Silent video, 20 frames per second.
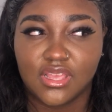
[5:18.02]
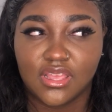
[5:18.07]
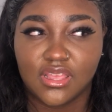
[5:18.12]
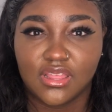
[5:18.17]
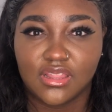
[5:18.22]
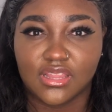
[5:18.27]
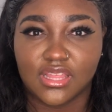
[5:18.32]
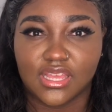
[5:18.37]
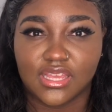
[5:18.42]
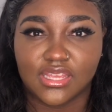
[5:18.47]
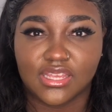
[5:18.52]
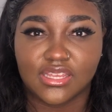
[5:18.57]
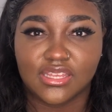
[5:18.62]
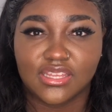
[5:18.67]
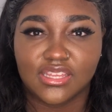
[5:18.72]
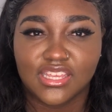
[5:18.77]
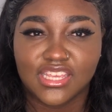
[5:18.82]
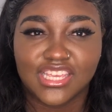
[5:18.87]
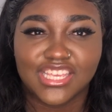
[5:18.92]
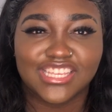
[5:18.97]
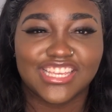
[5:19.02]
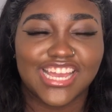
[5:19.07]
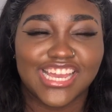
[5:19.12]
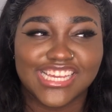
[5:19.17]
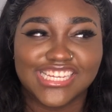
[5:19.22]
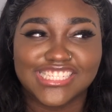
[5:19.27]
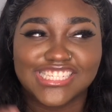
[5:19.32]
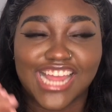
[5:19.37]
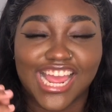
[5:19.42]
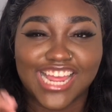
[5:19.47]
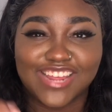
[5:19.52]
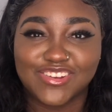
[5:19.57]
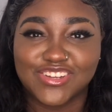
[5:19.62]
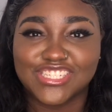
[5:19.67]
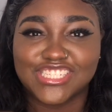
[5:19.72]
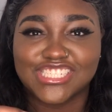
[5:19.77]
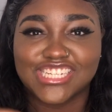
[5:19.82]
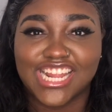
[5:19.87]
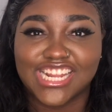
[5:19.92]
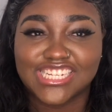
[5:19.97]
Like, guys, I want
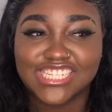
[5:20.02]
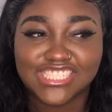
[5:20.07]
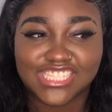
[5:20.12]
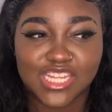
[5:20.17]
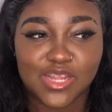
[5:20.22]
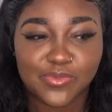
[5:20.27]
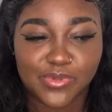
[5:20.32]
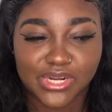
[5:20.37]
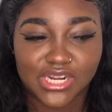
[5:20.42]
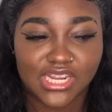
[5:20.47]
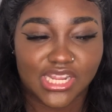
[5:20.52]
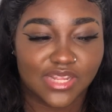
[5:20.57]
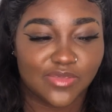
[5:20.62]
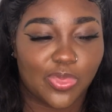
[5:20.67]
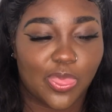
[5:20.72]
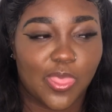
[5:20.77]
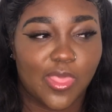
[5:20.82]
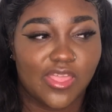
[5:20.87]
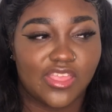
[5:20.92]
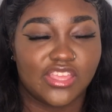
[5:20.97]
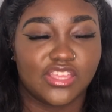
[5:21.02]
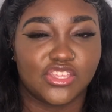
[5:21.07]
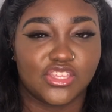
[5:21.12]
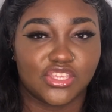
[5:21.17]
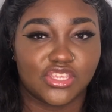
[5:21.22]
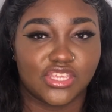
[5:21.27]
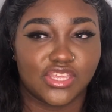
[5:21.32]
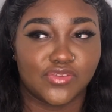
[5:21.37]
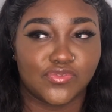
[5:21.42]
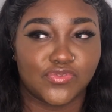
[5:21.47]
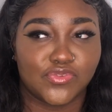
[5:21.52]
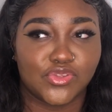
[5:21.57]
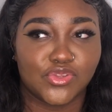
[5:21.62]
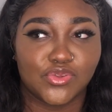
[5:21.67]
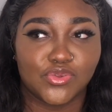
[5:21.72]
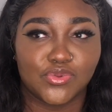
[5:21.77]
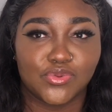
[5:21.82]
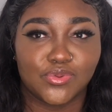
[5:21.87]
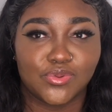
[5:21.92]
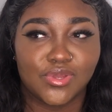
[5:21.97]
you to actually think about it. Like, if
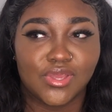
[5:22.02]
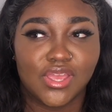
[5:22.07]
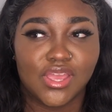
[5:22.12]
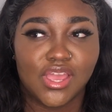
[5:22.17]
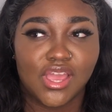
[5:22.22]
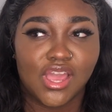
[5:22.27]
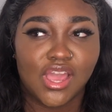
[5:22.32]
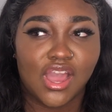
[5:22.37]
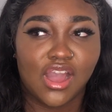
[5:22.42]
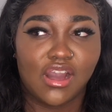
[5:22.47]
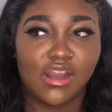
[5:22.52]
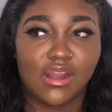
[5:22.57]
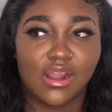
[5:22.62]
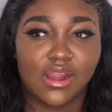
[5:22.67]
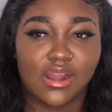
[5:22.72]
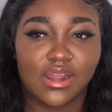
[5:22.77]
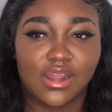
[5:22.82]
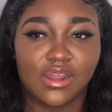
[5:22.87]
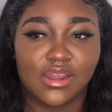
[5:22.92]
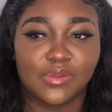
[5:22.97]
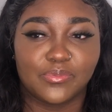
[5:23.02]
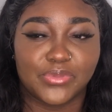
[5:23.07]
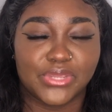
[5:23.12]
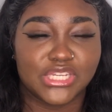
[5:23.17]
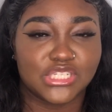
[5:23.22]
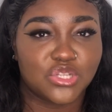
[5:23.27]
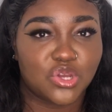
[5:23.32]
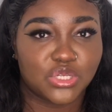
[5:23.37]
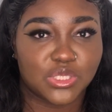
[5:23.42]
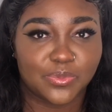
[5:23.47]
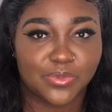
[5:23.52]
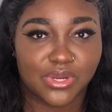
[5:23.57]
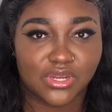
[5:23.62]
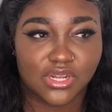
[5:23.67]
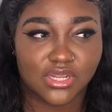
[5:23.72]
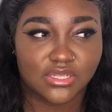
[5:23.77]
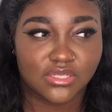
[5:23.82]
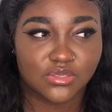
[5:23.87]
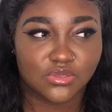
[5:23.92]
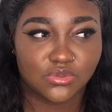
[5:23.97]
you are being talked about
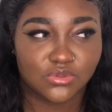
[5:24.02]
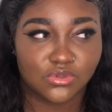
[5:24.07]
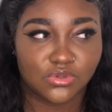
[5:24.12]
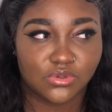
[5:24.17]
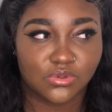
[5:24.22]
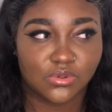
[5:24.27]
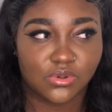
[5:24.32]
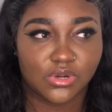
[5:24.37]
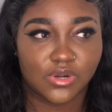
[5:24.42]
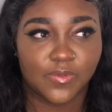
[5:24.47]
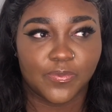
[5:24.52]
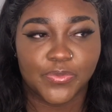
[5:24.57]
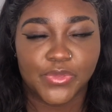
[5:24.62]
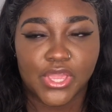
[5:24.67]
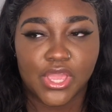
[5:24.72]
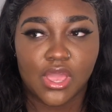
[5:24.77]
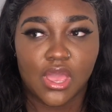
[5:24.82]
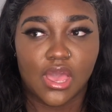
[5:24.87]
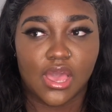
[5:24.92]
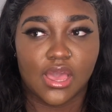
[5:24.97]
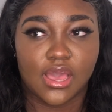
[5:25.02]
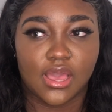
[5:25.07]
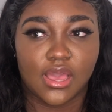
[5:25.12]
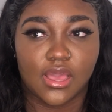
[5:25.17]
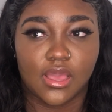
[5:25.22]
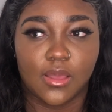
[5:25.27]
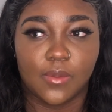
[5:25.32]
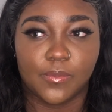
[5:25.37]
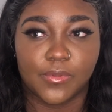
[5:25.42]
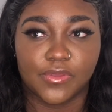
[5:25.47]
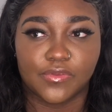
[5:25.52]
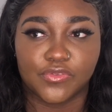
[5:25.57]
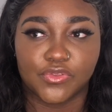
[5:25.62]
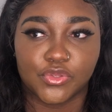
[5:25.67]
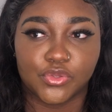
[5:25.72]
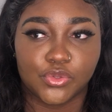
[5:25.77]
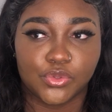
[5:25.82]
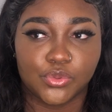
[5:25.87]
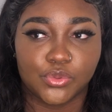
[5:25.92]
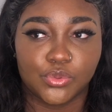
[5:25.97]
at school, or if
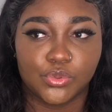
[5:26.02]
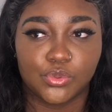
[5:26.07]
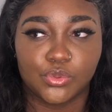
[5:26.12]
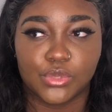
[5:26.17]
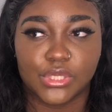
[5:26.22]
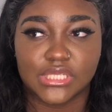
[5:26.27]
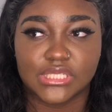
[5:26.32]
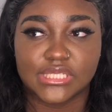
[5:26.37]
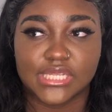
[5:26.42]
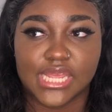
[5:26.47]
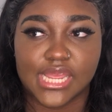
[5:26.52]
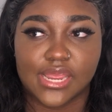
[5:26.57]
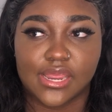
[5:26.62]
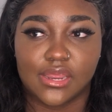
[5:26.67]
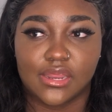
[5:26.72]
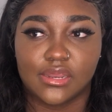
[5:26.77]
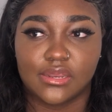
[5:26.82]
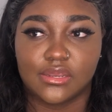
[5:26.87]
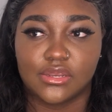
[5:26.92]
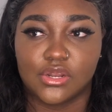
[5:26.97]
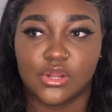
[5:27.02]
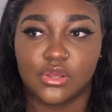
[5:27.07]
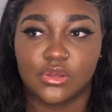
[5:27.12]
you, let's say,